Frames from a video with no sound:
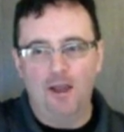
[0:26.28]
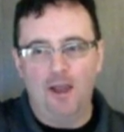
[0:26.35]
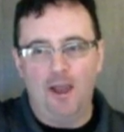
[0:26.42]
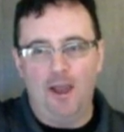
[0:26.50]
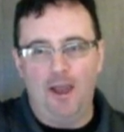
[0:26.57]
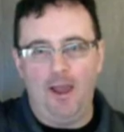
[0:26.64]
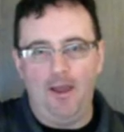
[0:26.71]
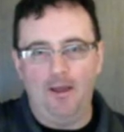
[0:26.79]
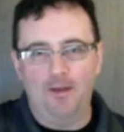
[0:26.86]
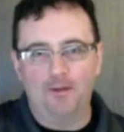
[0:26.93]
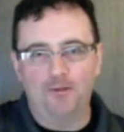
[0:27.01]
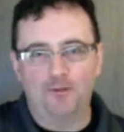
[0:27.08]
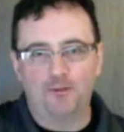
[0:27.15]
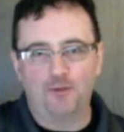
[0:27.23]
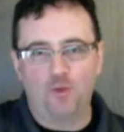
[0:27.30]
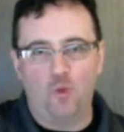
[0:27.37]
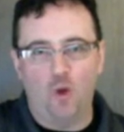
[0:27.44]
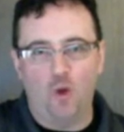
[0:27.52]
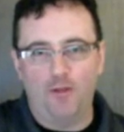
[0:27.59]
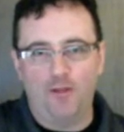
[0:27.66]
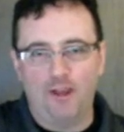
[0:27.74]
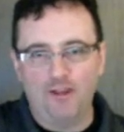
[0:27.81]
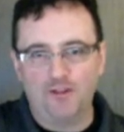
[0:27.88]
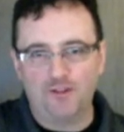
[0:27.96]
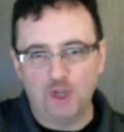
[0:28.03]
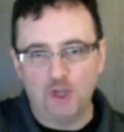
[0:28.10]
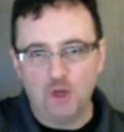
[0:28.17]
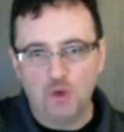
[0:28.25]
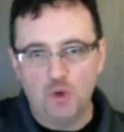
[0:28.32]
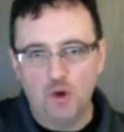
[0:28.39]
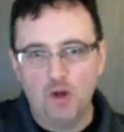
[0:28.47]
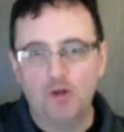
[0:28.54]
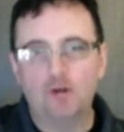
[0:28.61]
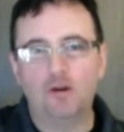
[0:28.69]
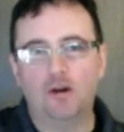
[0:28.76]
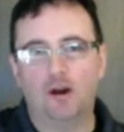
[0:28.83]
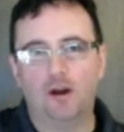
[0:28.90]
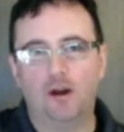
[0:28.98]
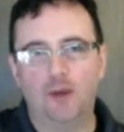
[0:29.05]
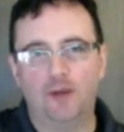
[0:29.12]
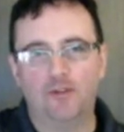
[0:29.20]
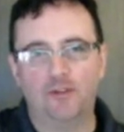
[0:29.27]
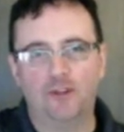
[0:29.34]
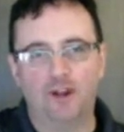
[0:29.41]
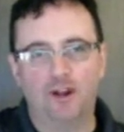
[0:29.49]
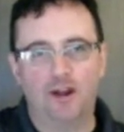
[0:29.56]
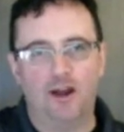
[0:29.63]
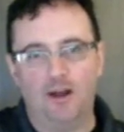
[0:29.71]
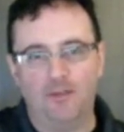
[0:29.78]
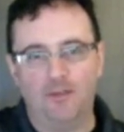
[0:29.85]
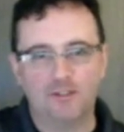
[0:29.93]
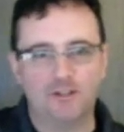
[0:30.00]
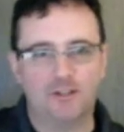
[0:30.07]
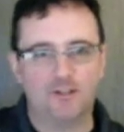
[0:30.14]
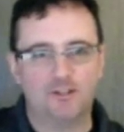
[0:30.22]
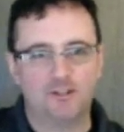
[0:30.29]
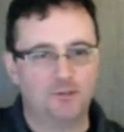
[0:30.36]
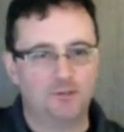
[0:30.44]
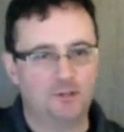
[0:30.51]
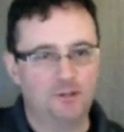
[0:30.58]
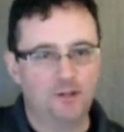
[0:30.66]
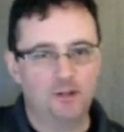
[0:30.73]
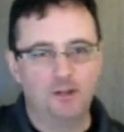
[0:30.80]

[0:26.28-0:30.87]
and what they do, everything on this instrument,